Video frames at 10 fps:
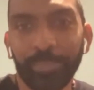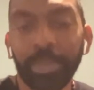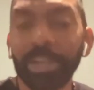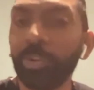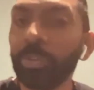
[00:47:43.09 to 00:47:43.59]

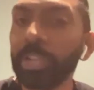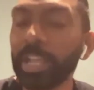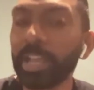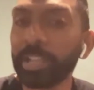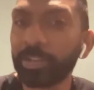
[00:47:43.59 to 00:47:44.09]
But
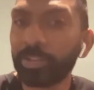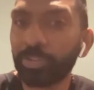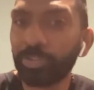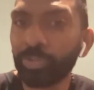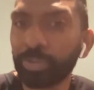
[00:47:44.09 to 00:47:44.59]
it
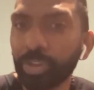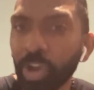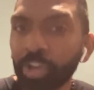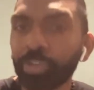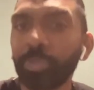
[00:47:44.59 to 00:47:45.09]

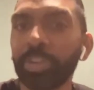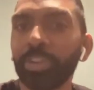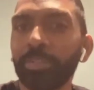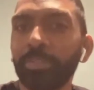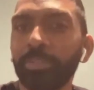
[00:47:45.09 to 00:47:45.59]
got
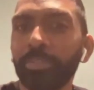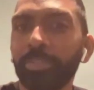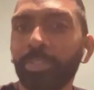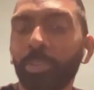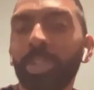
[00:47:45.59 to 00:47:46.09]
triggered
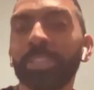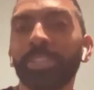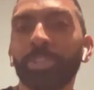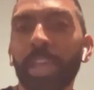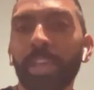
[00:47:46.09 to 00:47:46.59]
to his
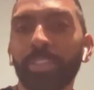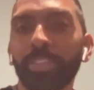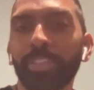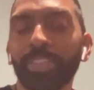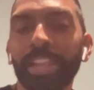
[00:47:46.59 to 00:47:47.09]
death
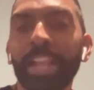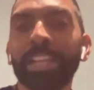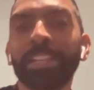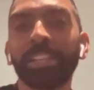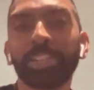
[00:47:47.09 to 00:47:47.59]
that I
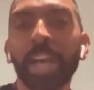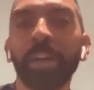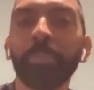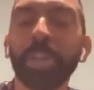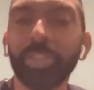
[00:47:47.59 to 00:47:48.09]
needed to
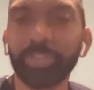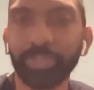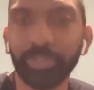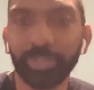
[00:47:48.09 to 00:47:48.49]
help others.